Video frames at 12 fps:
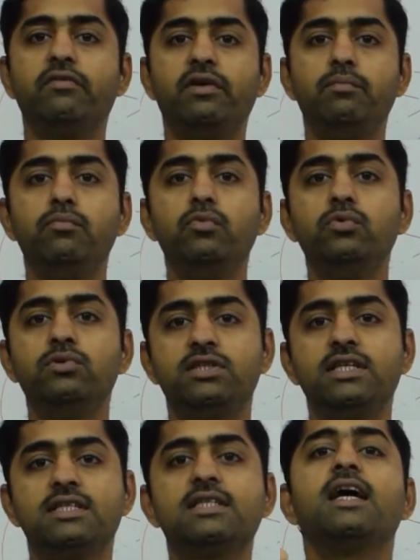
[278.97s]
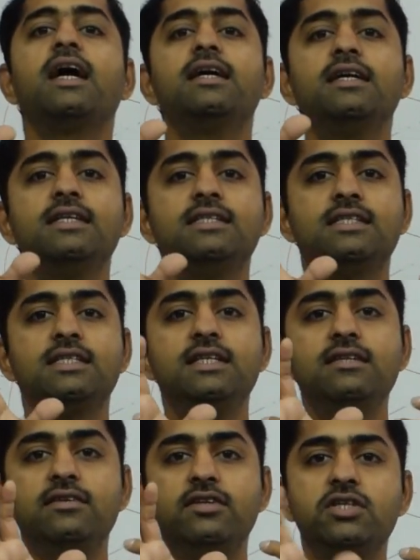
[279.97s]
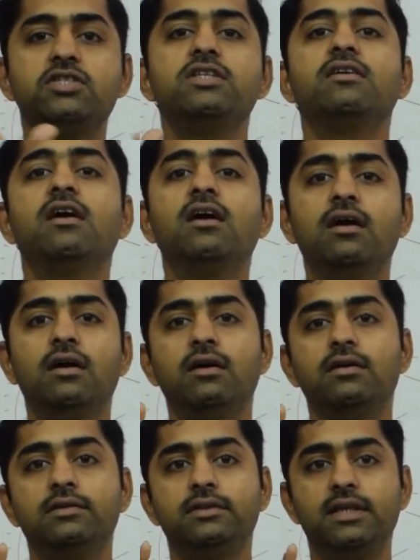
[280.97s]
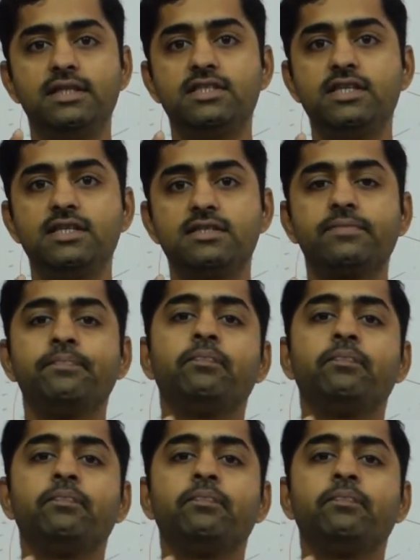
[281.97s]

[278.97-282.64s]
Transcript: when moon's disk is seen touching sun's disk,